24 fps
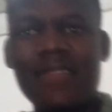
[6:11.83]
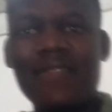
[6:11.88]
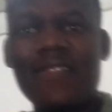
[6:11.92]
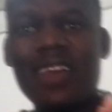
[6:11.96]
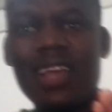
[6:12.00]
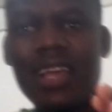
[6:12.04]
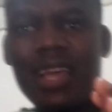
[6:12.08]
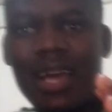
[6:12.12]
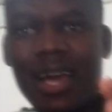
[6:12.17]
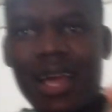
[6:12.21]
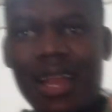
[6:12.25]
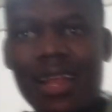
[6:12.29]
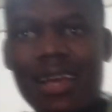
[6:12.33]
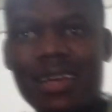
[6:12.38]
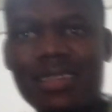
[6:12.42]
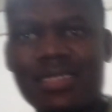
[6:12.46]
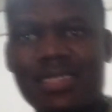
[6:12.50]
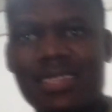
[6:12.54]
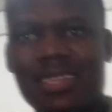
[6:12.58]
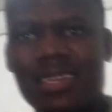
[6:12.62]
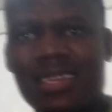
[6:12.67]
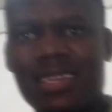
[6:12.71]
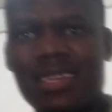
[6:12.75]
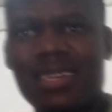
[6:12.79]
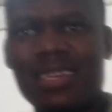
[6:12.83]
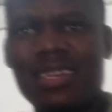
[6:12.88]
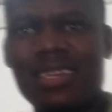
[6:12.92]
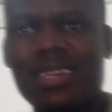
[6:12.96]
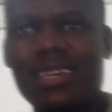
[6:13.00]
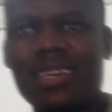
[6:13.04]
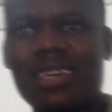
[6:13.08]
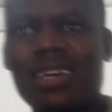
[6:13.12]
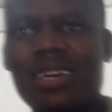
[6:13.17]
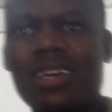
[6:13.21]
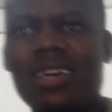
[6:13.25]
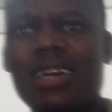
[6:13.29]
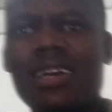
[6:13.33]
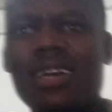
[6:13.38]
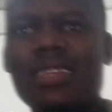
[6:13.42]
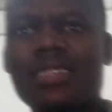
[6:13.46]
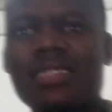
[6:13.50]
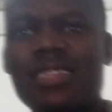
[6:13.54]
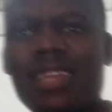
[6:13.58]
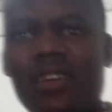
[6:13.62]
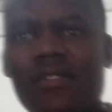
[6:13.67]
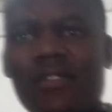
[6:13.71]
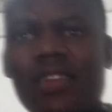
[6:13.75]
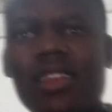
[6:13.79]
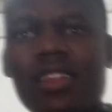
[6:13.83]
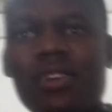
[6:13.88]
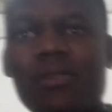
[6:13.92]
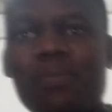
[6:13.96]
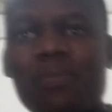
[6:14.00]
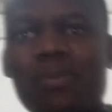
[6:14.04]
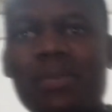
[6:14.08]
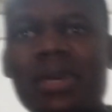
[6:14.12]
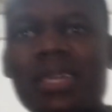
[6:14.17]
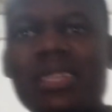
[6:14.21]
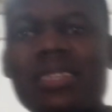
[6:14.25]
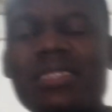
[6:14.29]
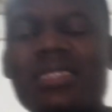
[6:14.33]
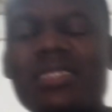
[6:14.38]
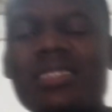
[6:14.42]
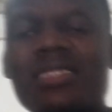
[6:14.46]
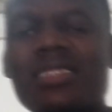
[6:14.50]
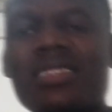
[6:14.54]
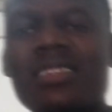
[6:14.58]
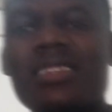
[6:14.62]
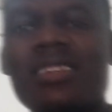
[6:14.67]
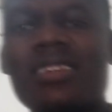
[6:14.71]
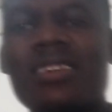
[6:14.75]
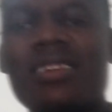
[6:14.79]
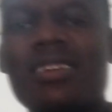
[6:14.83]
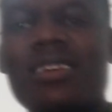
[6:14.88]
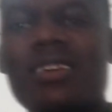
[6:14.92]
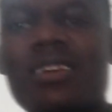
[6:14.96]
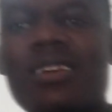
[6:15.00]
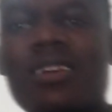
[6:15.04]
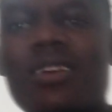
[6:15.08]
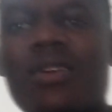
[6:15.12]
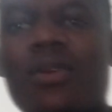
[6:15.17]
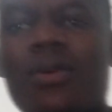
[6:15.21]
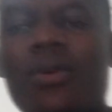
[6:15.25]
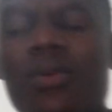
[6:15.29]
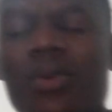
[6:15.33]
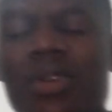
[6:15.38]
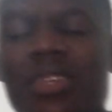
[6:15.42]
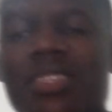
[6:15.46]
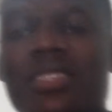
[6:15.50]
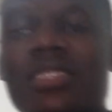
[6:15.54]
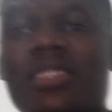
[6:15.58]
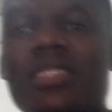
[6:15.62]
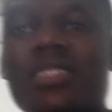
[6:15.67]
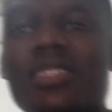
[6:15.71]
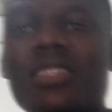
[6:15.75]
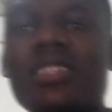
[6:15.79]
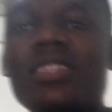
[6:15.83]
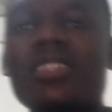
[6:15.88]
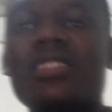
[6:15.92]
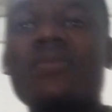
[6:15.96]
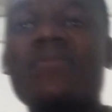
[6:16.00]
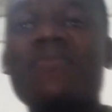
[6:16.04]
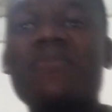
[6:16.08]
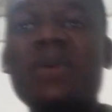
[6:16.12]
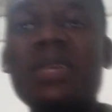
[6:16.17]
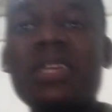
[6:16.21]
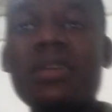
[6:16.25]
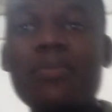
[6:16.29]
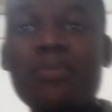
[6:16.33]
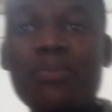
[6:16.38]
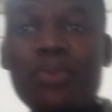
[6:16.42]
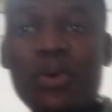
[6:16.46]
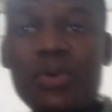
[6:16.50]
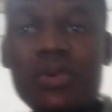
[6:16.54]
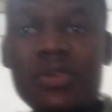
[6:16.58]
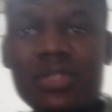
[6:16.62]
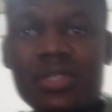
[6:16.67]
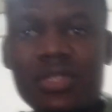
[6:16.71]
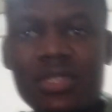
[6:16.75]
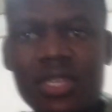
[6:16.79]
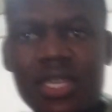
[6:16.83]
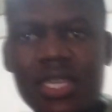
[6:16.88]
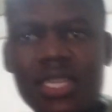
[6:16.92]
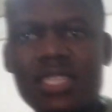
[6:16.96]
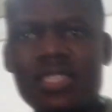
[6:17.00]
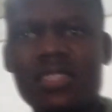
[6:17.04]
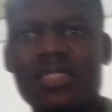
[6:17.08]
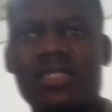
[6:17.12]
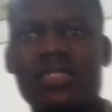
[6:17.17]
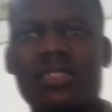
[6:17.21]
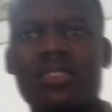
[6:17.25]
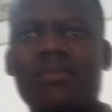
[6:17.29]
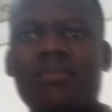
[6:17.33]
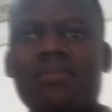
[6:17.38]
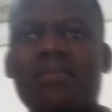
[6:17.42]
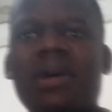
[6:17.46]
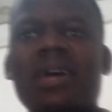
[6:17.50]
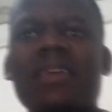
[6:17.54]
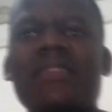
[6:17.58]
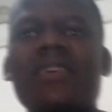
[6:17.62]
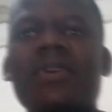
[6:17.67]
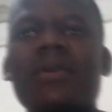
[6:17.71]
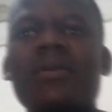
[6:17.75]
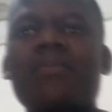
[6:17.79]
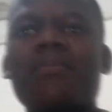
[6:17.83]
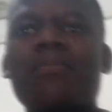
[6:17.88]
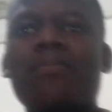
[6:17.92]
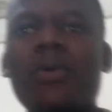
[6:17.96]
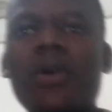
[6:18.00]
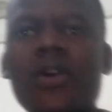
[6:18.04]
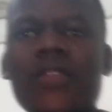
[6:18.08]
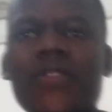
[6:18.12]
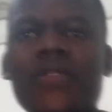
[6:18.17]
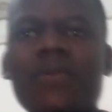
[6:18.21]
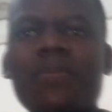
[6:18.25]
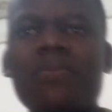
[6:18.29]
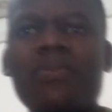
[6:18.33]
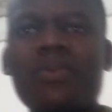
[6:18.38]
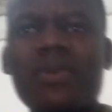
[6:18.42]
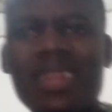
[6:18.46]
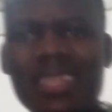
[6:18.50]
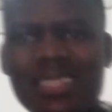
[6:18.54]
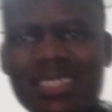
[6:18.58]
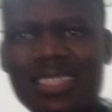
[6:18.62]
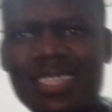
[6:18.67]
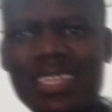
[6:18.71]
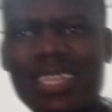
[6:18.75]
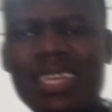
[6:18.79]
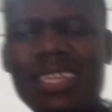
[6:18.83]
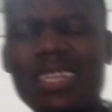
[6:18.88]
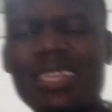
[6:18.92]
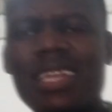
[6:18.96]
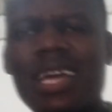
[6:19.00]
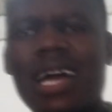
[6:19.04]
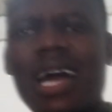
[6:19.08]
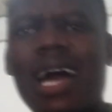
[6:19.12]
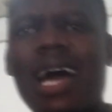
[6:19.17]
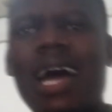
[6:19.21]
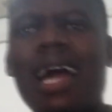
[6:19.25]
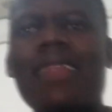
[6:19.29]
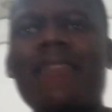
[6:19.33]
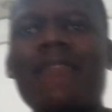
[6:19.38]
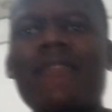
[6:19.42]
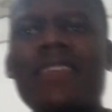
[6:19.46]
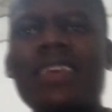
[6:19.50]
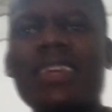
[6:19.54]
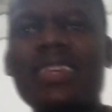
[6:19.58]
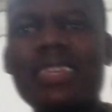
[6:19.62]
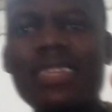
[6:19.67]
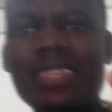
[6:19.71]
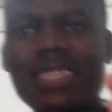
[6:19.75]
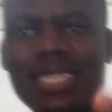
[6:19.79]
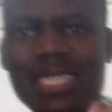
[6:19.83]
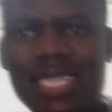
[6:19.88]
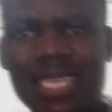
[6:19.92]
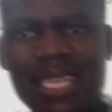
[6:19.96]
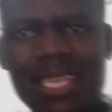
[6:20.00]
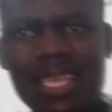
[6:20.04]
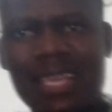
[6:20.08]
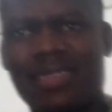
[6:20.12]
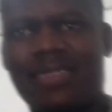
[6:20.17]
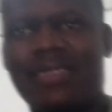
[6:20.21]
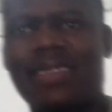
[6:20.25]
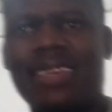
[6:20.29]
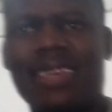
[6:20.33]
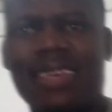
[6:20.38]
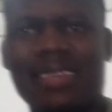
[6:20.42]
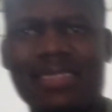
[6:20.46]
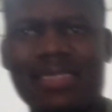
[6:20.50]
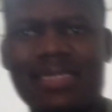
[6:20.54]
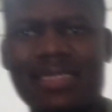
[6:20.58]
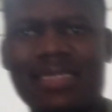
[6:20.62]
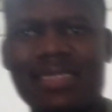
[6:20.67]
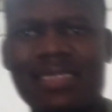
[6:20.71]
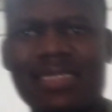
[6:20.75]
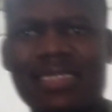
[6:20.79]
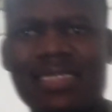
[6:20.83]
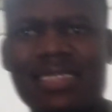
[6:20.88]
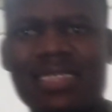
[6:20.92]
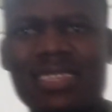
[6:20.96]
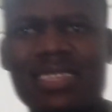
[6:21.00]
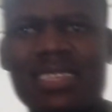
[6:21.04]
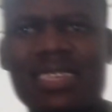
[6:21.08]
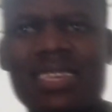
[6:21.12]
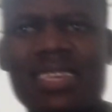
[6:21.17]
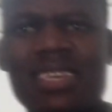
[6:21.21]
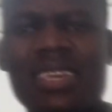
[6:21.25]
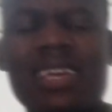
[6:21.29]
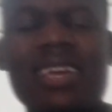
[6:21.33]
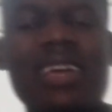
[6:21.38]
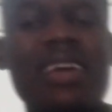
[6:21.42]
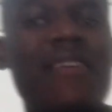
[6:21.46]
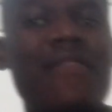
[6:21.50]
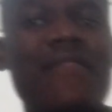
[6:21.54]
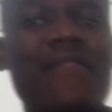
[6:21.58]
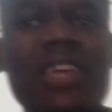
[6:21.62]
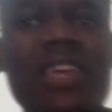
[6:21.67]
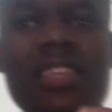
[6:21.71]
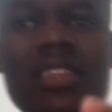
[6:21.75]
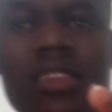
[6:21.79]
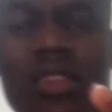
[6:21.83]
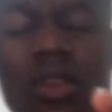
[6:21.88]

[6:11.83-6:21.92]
the character development which is being portrayed by the both president and the interior seers. They